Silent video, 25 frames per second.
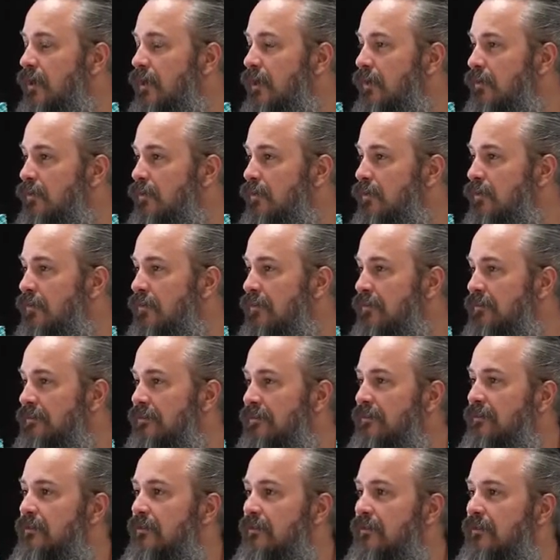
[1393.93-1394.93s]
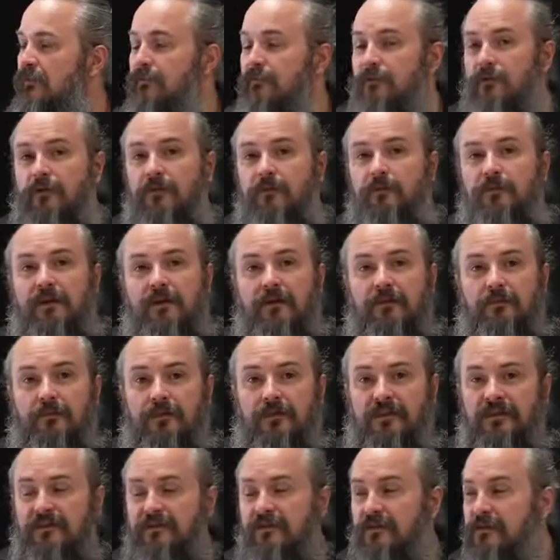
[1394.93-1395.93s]
who is a confirmed
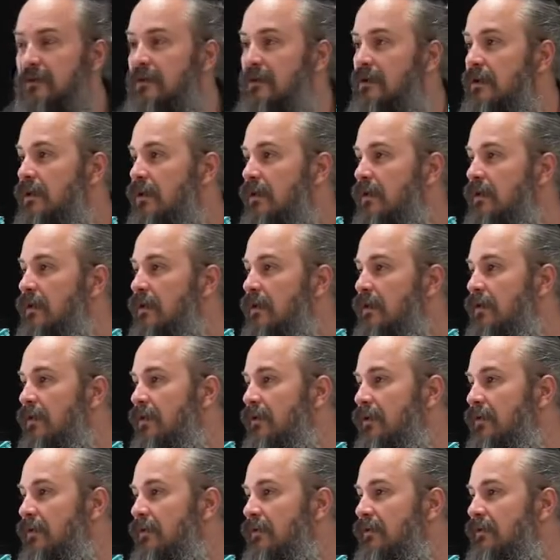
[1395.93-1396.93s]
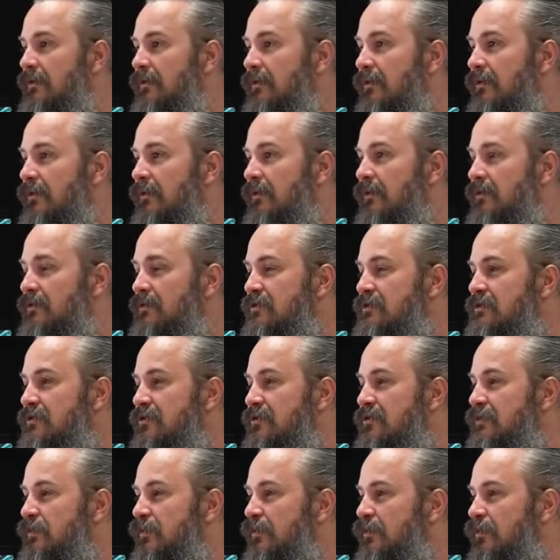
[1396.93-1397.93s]
NPC. So
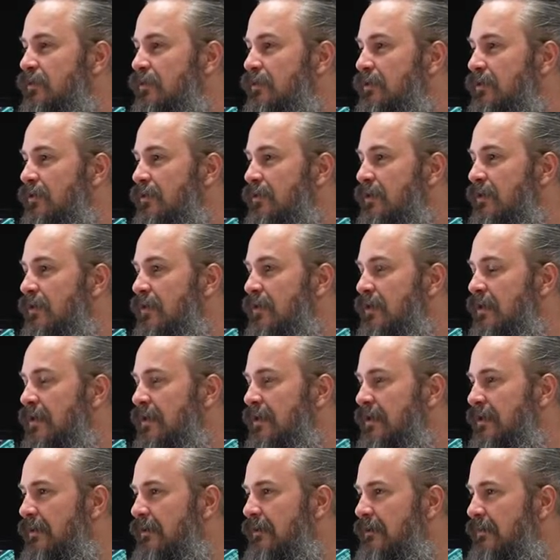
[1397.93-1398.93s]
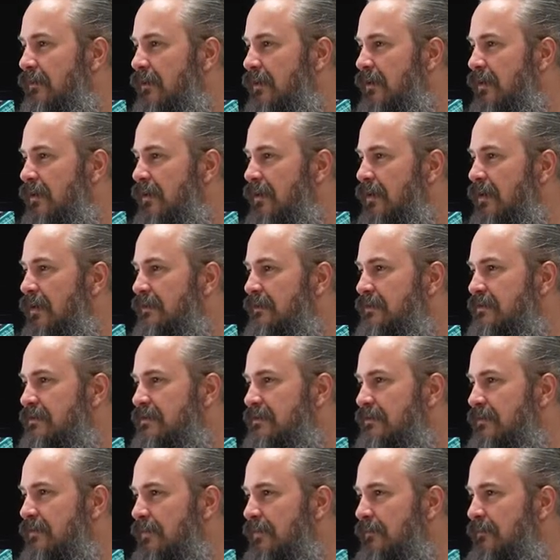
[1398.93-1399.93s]
Eugene Boondock, he said, I
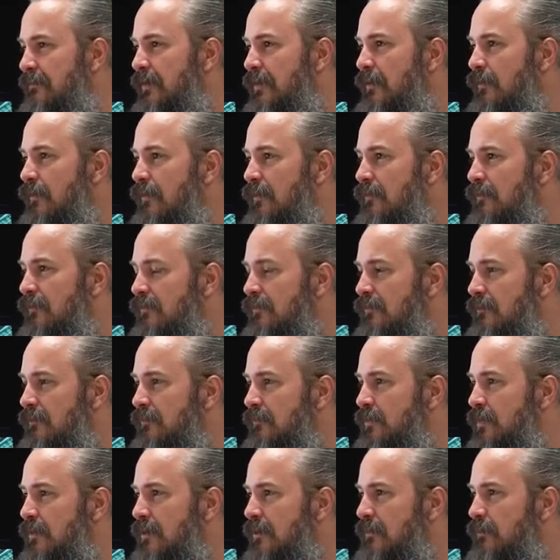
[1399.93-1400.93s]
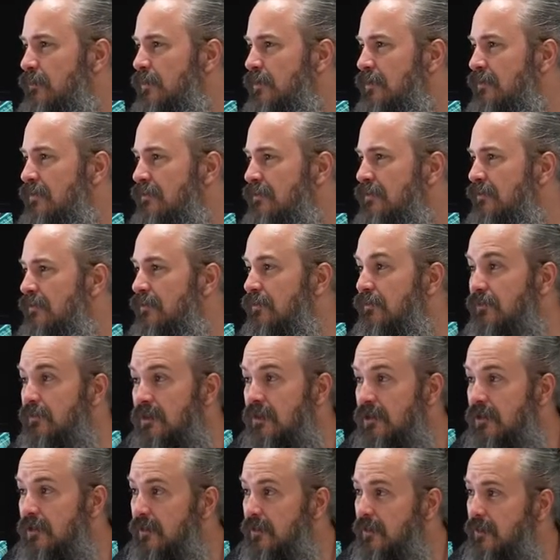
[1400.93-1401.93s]
just love how Earth 2 is being built, a
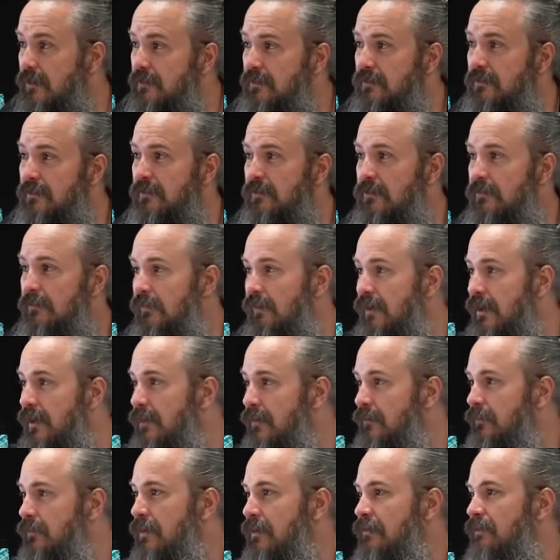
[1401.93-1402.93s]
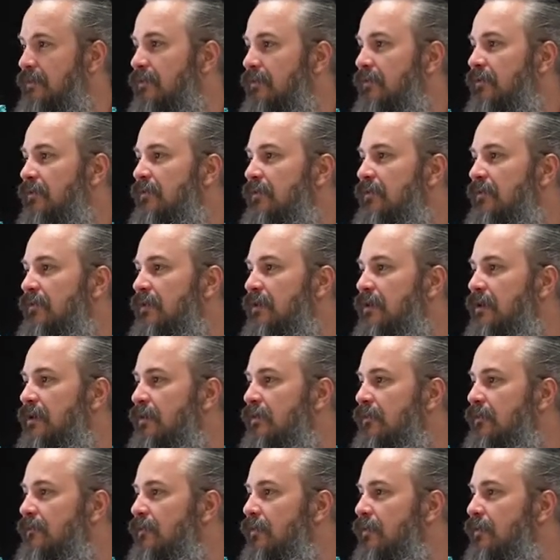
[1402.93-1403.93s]
3D Earth, the grand metaverse.
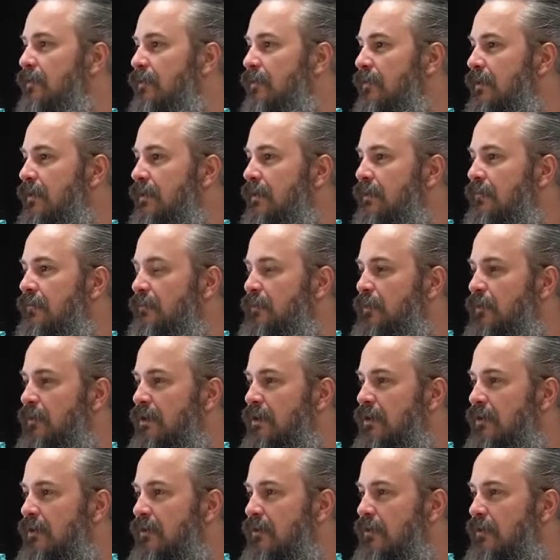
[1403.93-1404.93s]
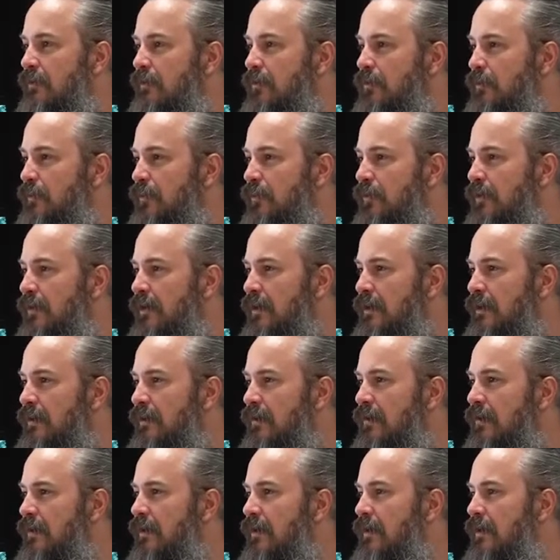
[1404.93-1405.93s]
Think of the things being
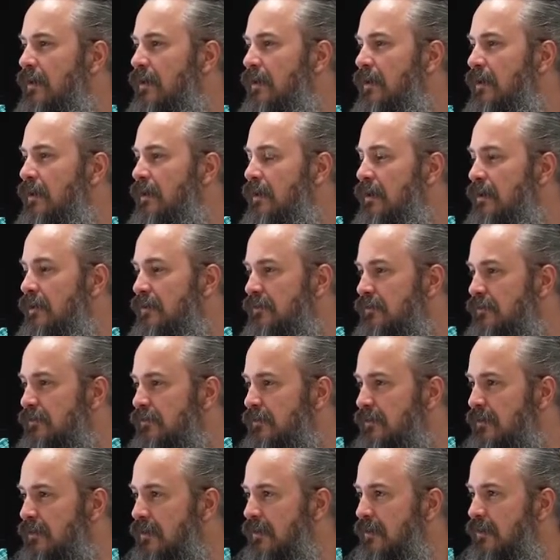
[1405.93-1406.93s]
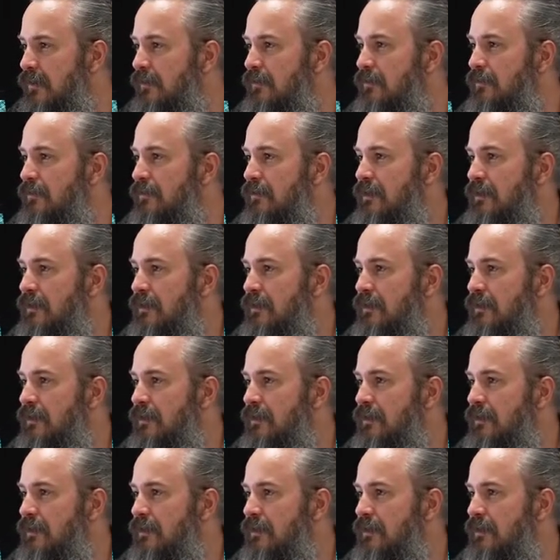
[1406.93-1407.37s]
incorporated into Earth